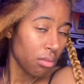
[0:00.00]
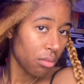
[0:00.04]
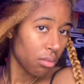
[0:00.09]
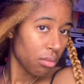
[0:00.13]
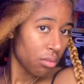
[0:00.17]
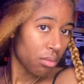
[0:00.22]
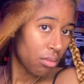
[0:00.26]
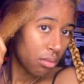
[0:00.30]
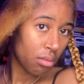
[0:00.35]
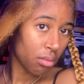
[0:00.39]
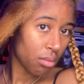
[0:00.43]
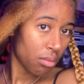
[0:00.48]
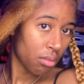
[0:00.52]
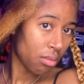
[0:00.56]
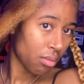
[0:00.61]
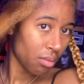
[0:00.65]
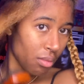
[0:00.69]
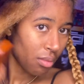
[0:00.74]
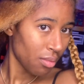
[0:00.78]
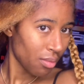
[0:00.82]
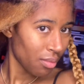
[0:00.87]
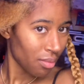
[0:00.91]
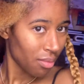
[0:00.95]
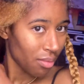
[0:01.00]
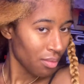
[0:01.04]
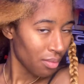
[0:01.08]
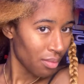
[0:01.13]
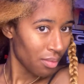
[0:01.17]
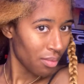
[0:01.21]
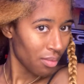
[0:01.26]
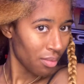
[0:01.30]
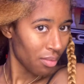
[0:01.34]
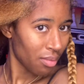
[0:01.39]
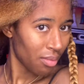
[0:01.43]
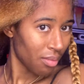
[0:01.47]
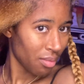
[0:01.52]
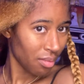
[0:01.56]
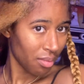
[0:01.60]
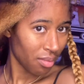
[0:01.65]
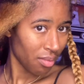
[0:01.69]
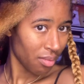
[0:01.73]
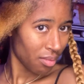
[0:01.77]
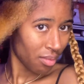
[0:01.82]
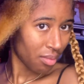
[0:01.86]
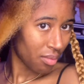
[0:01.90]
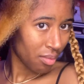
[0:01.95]
I feel like at this point I had a
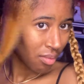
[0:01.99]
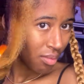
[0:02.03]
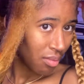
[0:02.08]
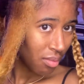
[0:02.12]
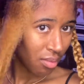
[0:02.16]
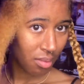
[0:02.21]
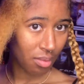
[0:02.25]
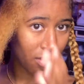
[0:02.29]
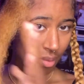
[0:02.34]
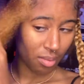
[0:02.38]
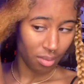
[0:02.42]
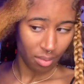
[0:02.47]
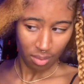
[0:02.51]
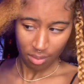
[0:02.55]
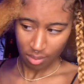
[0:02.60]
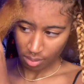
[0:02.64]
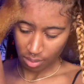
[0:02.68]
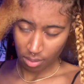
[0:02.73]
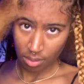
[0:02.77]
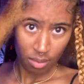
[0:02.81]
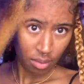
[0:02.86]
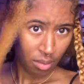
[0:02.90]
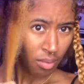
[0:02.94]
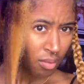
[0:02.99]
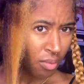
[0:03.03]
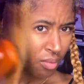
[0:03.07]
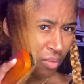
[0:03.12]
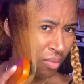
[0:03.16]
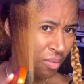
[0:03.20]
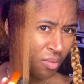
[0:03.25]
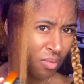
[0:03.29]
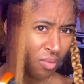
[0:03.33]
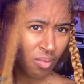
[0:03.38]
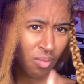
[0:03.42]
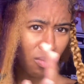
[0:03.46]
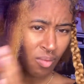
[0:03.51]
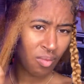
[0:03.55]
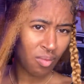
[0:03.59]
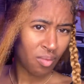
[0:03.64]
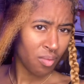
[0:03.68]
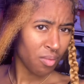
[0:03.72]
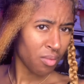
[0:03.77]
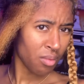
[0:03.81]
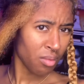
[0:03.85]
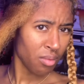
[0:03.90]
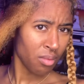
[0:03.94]
few done, so I had enough
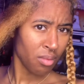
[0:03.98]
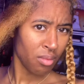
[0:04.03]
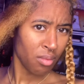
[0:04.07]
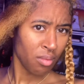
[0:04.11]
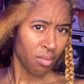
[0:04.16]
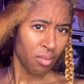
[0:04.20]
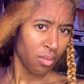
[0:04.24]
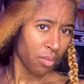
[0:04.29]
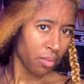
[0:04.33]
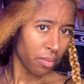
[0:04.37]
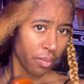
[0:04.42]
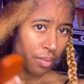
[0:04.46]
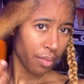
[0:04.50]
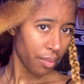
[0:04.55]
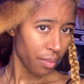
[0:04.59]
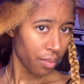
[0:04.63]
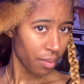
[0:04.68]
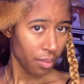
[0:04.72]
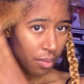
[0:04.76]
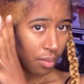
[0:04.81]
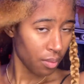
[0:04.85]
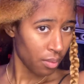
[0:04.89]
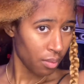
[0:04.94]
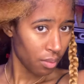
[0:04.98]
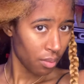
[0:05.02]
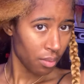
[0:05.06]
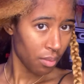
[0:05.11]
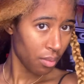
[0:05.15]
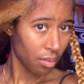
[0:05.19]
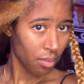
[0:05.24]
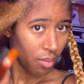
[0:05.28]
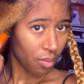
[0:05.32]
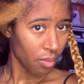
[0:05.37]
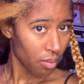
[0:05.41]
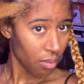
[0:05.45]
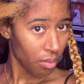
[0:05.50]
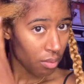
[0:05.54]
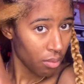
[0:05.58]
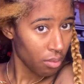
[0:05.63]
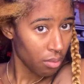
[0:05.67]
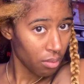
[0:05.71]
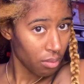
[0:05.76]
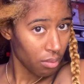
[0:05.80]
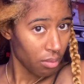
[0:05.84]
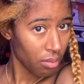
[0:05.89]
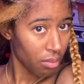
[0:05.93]
practice to show you, but mind you,
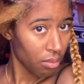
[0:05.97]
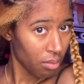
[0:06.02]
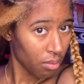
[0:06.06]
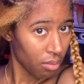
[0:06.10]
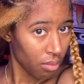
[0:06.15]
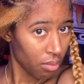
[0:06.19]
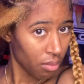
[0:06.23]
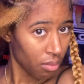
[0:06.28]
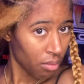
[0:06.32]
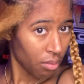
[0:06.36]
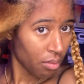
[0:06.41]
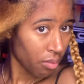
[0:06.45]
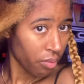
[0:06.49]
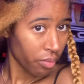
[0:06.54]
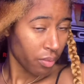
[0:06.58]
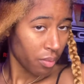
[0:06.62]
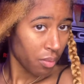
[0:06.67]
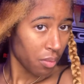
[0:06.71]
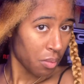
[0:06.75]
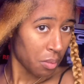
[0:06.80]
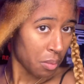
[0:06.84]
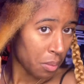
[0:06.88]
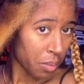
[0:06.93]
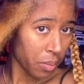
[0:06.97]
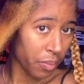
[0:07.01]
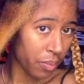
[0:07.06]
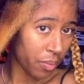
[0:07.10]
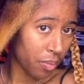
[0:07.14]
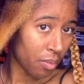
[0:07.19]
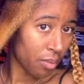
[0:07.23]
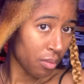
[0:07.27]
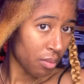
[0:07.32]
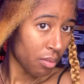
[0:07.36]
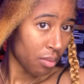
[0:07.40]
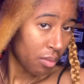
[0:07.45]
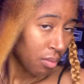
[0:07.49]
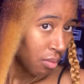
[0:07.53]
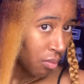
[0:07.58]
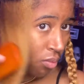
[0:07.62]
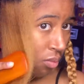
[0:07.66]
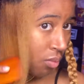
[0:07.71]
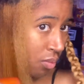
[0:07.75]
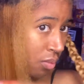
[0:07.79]
this is my first time doing it.